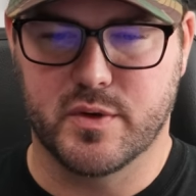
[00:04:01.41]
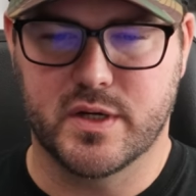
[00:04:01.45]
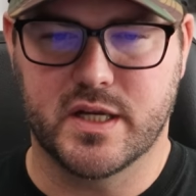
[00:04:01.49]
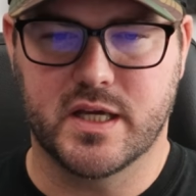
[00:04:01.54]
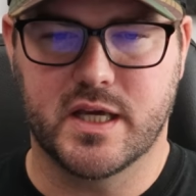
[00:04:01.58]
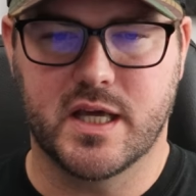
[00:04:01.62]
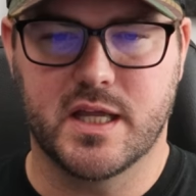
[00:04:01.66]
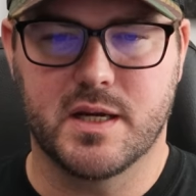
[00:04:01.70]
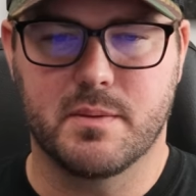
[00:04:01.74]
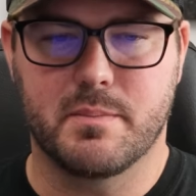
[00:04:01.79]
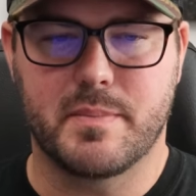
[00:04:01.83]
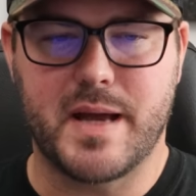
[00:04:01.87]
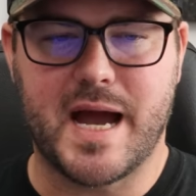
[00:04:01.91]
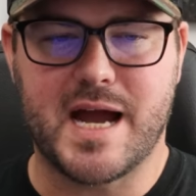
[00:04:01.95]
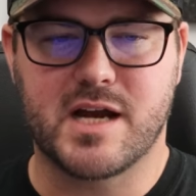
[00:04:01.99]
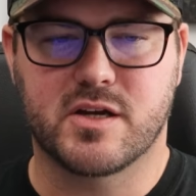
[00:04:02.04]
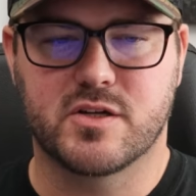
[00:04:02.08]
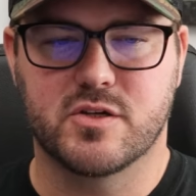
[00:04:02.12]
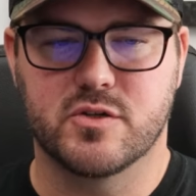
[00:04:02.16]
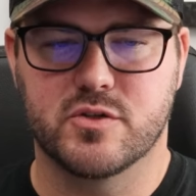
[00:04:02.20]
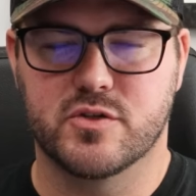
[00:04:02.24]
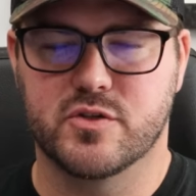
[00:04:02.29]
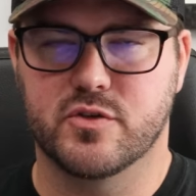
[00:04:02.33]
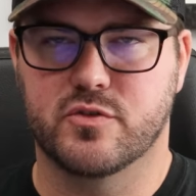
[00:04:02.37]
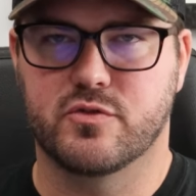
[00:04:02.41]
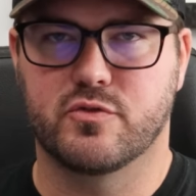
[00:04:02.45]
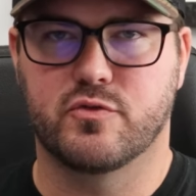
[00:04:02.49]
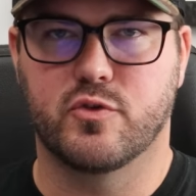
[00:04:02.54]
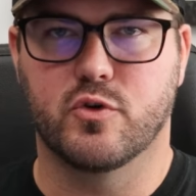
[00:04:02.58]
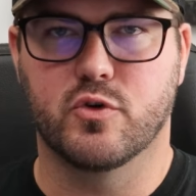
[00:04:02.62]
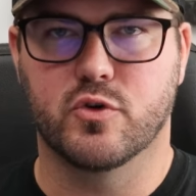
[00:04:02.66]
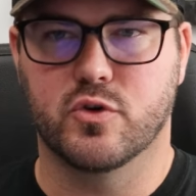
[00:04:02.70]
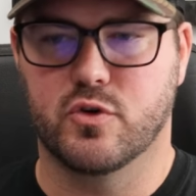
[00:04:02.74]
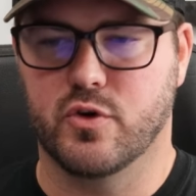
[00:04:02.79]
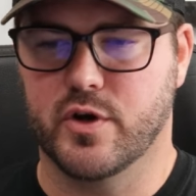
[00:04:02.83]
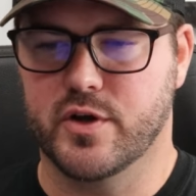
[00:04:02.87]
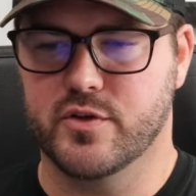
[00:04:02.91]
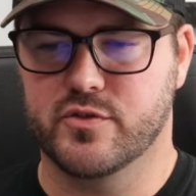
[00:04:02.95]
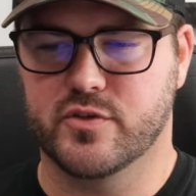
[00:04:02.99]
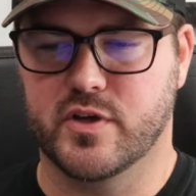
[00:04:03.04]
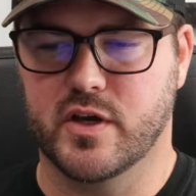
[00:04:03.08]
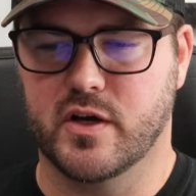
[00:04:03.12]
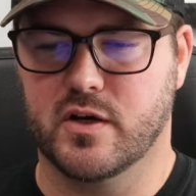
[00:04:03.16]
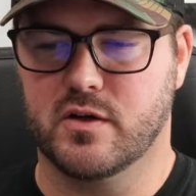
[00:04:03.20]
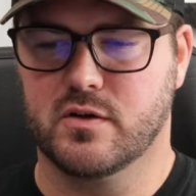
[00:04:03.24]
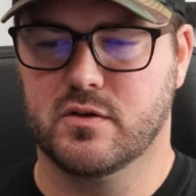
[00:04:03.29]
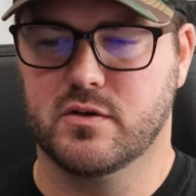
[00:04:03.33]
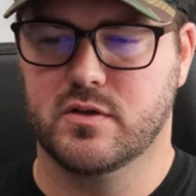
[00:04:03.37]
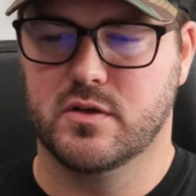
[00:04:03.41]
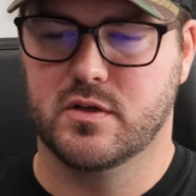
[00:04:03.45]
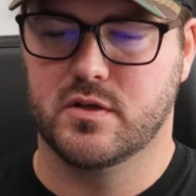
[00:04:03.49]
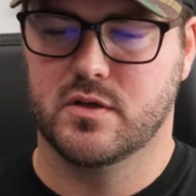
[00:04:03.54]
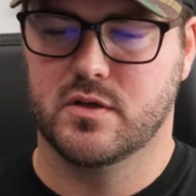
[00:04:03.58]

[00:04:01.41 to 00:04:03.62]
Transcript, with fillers: I want to get it back to just full grayscale.